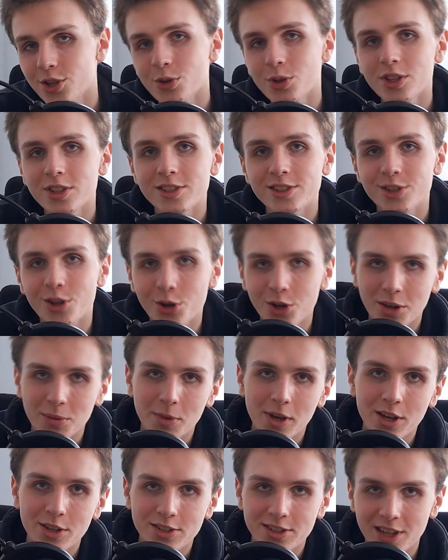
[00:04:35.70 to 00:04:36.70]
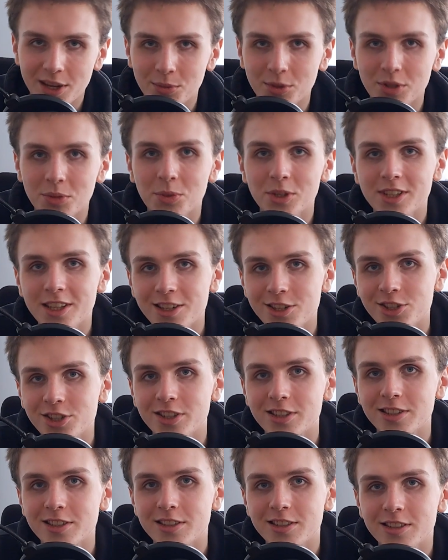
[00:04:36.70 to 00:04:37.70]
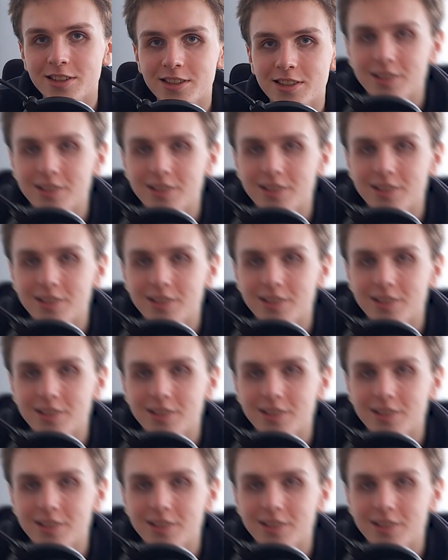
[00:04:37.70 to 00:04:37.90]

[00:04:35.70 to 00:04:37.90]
let's talk about some limitations.